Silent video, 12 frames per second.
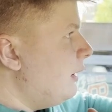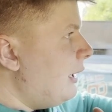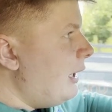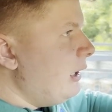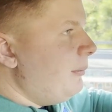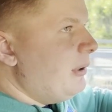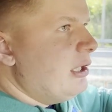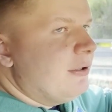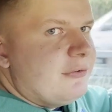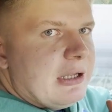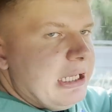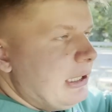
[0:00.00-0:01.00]
any
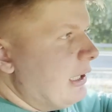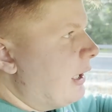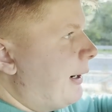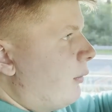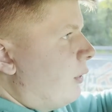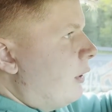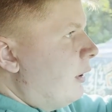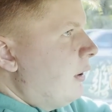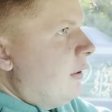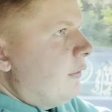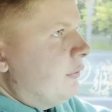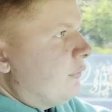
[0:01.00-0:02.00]
minute, any hour,
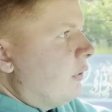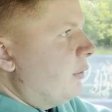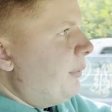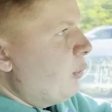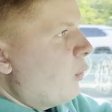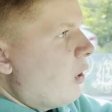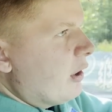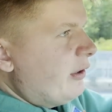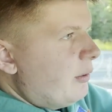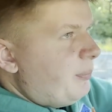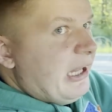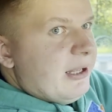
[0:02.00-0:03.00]
there's going to be
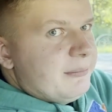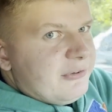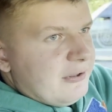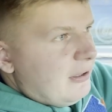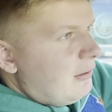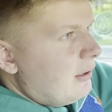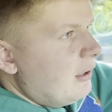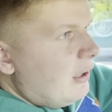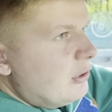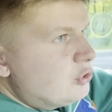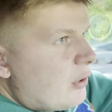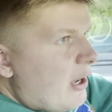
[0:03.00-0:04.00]
Wagner PMC
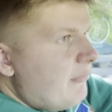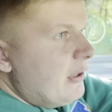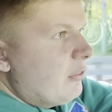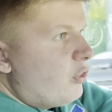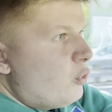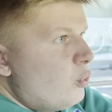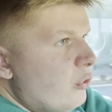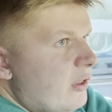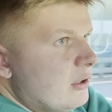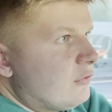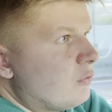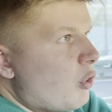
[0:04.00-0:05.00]
driving through
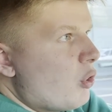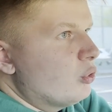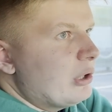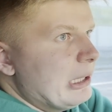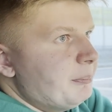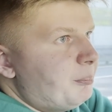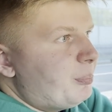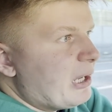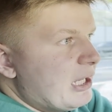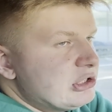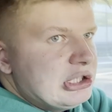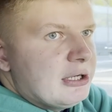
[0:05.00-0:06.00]
this road and
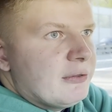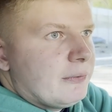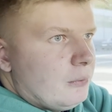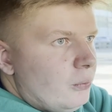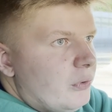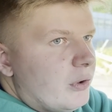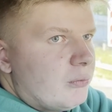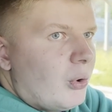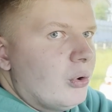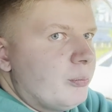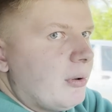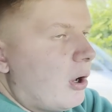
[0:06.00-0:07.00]
bashing through the
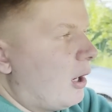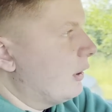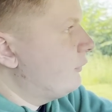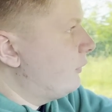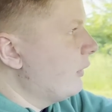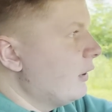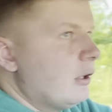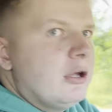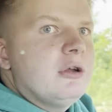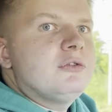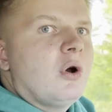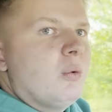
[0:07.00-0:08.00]
roadblocks.
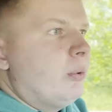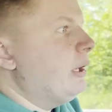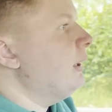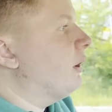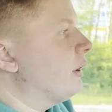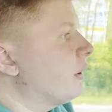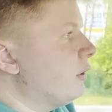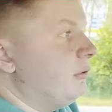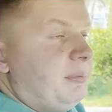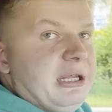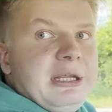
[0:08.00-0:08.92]
So we are going to be